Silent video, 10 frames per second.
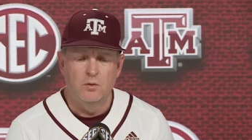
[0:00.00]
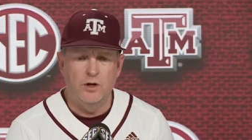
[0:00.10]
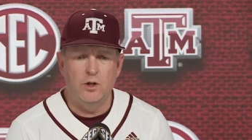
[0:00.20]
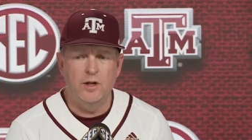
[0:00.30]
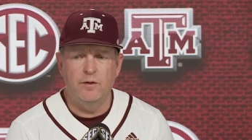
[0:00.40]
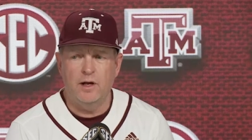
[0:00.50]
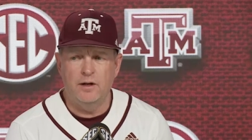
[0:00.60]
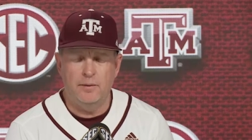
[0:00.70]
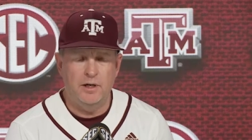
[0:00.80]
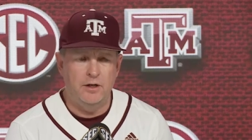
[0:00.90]
Well,
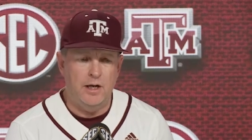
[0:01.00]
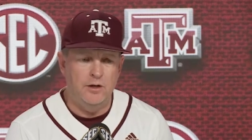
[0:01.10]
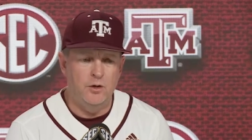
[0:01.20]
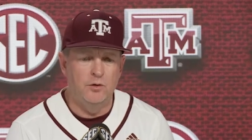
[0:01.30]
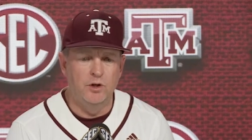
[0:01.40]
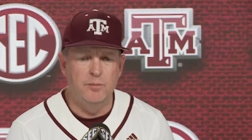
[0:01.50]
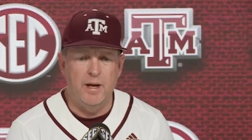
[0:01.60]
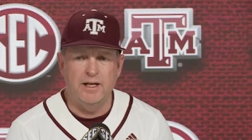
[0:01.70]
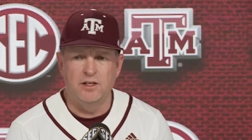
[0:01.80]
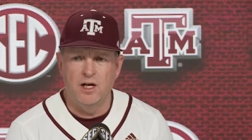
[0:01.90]
I know they're really
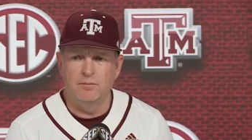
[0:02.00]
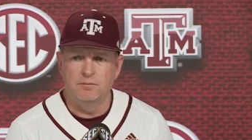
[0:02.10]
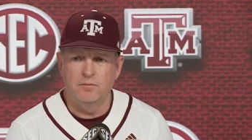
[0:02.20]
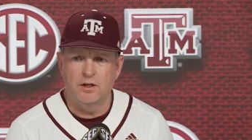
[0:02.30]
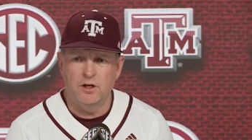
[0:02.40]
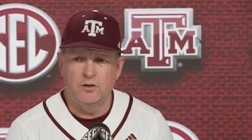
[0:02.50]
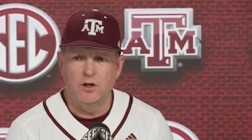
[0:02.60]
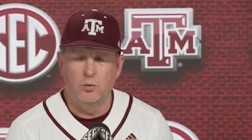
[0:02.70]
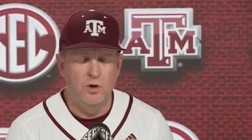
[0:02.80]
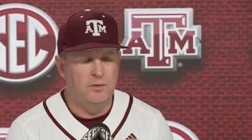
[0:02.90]
banged up. You
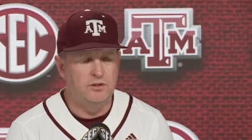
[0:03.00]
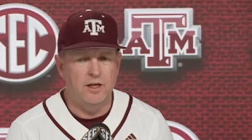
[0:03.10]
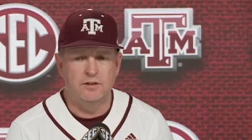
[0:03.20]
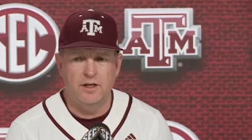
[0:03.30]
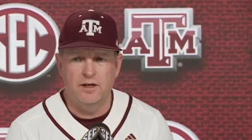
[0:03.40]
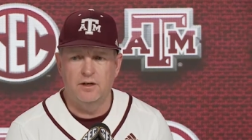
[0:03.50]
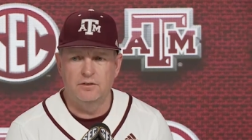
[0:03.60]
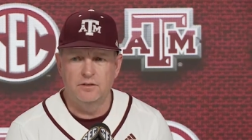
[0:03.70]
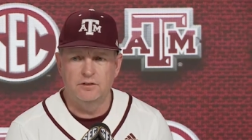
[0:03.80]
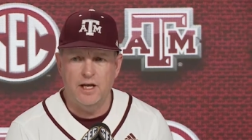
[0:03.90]
know, Wimmer's out
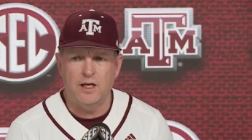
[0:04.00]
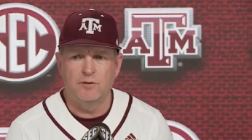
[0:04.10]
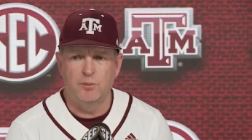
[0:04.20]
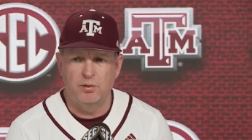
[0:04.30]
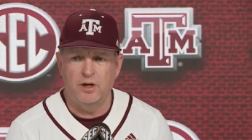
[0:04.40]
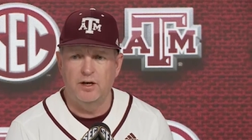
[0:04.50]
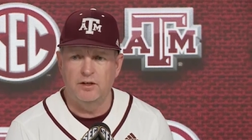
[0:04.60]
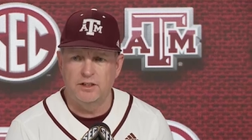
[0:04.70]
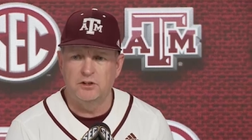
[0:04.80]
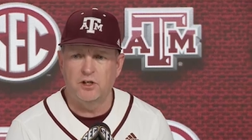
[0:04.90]
there. He's a heck of a player,
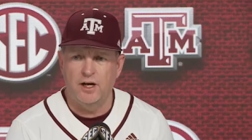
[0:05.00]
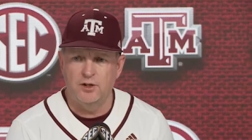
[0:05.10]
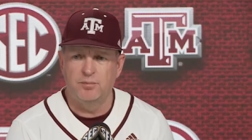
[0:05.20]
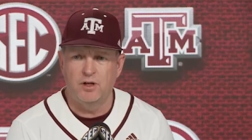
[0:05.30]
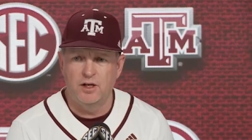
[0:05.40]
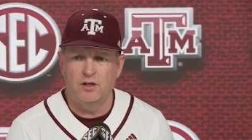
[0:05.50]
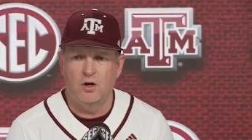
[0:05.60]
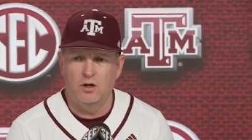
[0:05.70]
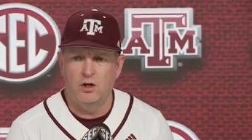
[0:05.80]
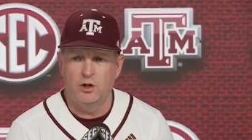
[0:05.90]
and he's trying to play
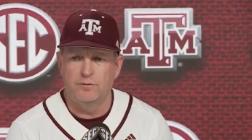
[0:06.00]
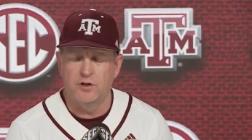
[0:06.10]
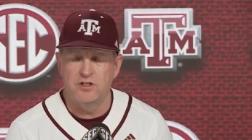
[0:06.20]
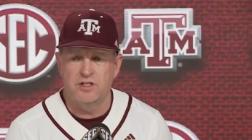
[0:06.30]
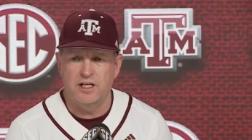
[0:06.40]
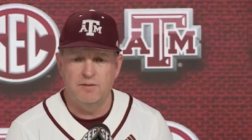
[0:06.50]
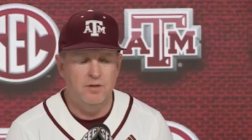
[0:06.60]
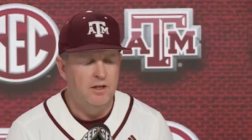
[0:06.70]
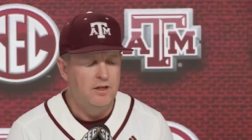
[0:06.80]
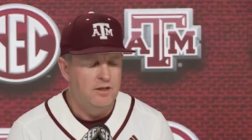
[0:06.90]
hurt for his team.
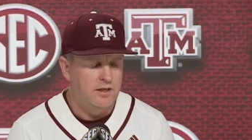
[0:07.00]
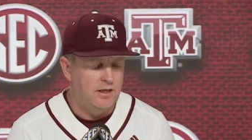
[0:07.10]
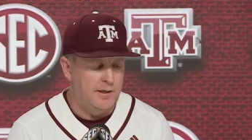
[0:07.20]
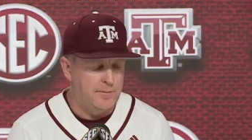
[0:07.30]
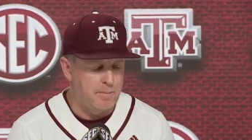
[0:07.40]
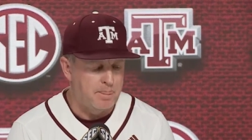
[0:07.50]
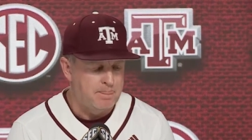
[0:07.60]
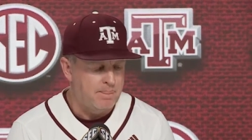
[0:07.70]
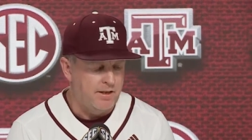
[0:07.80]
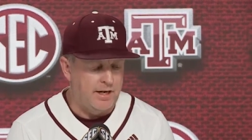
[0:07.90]
And
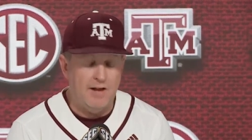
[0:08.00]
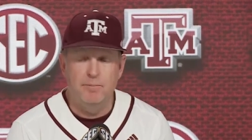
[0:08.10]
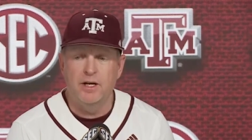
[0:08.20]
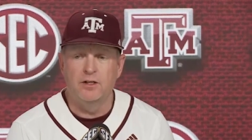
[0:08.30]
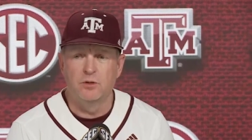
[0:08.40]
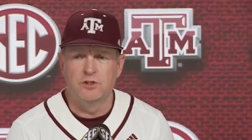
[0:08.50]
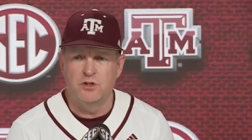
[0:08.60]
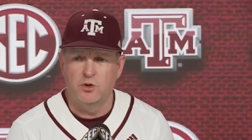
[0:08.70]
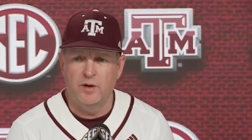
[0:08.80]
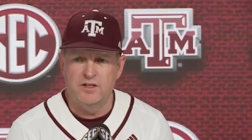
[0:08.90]
I've been in those
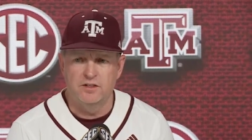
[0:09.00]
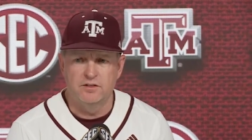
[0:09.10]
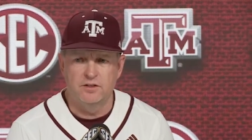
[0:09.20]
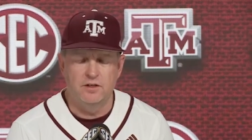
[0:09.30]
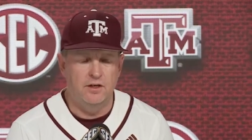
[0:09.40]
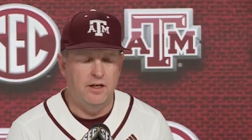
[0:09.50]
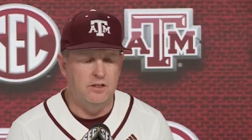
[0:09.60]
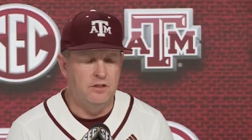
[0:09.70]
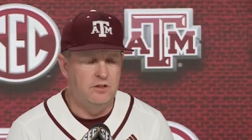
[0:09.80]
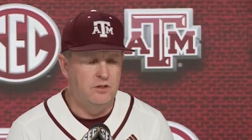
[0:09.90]
situations.
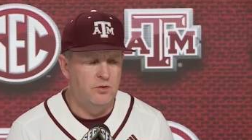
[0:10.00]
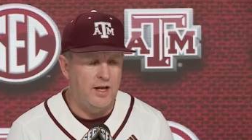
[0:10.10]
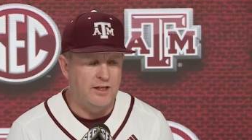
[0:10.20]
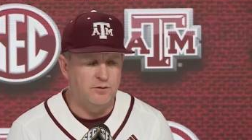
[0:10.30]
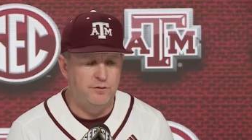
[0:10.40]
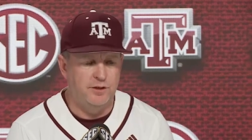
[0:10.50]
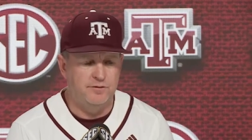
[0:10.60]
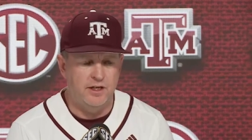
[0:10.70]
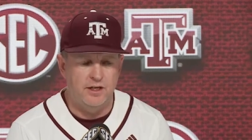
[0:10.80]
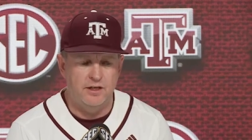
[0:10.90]
In
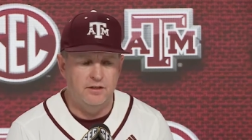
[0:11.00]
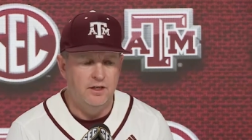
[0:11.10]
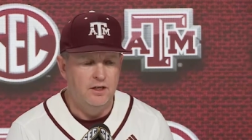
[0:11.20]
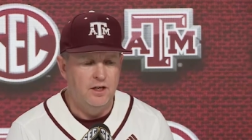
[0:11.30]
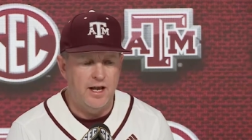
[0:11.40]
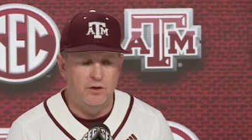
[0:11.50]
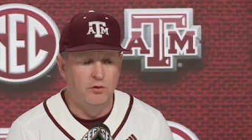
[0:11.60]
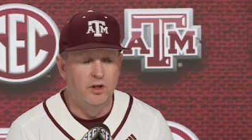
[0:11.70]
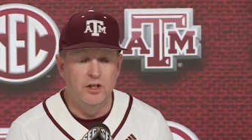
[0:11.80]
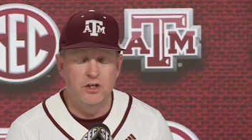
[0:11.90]
2015, had a
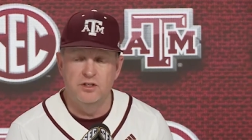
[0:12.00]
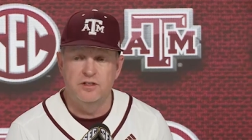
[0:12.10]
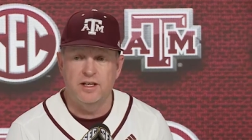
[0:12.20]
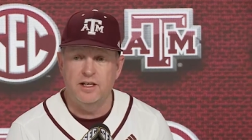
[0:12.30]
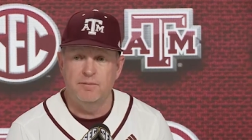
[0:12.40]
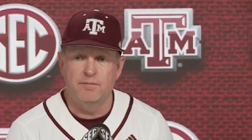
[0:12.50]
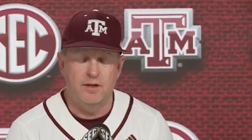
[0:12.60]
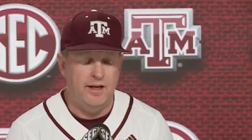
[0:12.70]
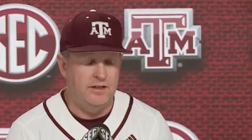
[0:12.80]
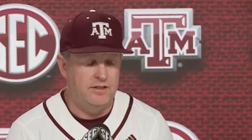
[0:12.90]
really good team
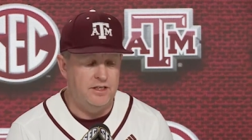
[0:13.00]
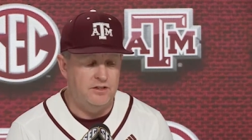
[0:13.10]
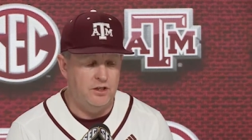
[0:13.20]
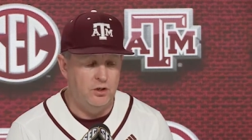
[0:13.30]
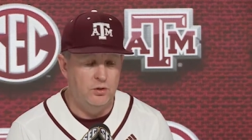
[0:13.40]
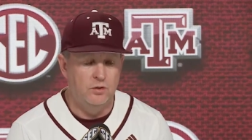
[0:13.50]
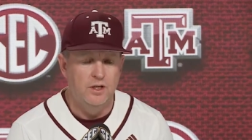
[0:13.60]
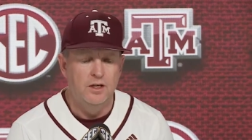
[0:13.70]
at TCU.